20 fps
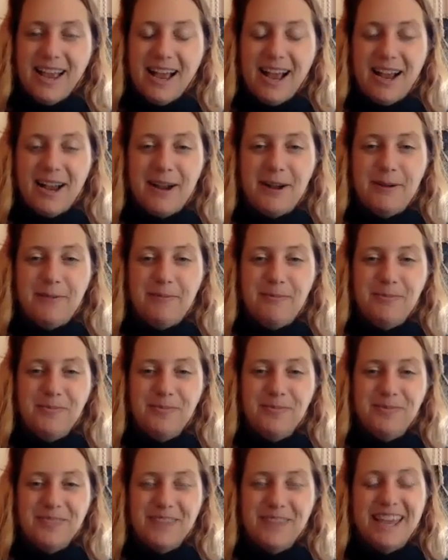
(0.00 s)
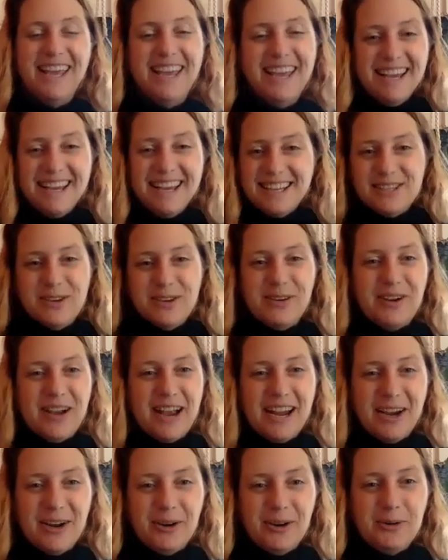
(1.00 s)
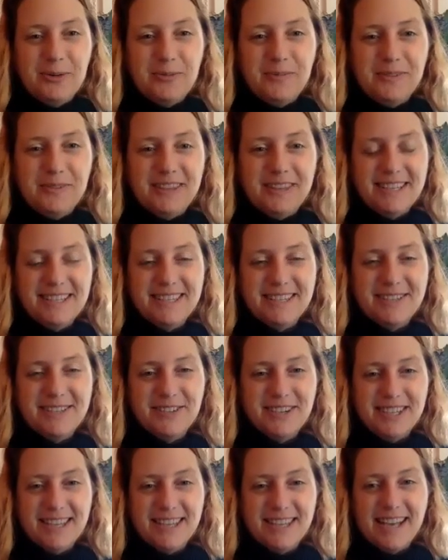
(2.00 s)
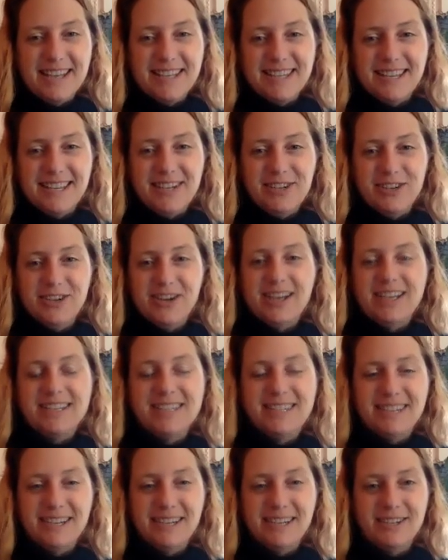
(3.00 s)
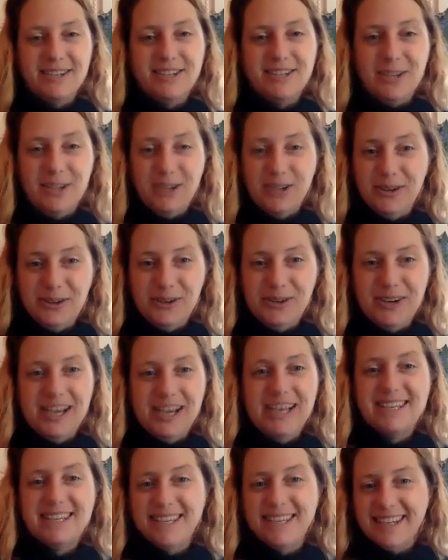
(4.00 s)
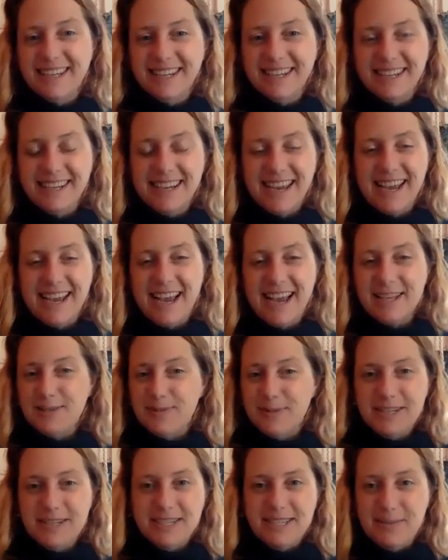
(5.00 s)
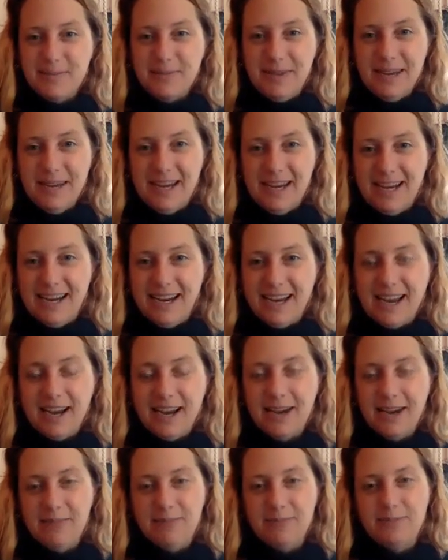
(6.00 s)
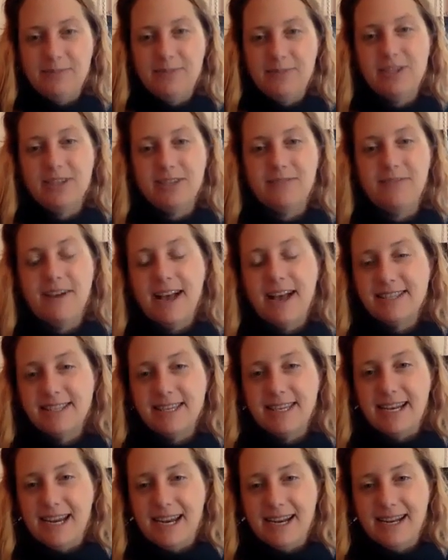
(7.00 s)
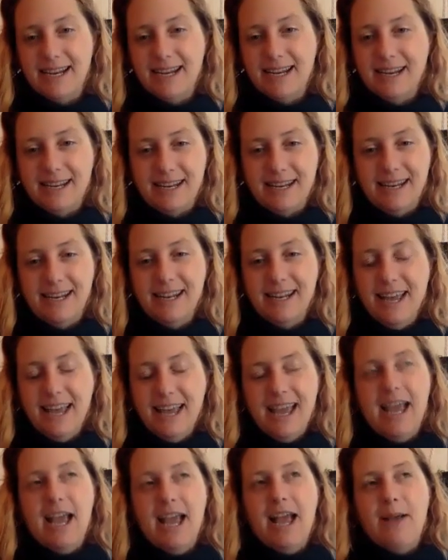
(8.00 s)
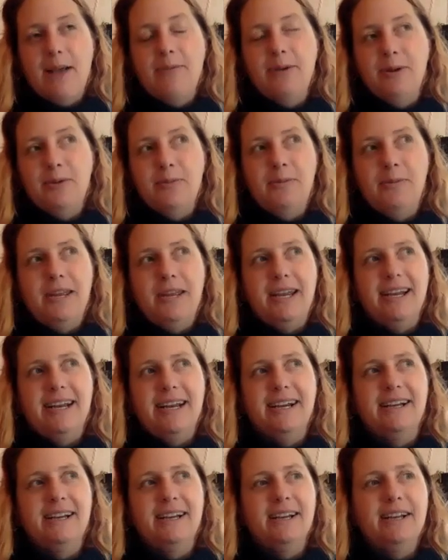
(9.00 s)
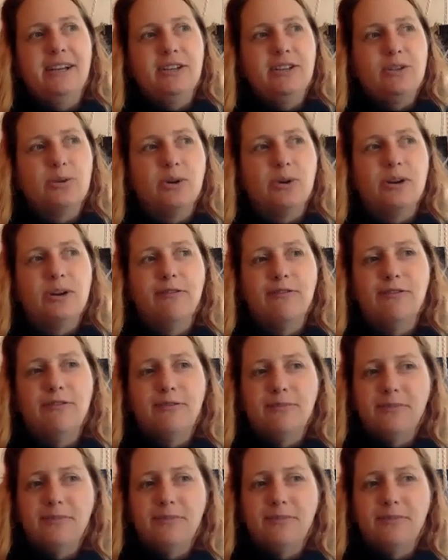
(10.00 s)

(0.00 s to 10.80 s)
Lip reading: Um, so I hope this was as interesting to you as it has been to me. I am just fascinated, and I'm going to be sort of,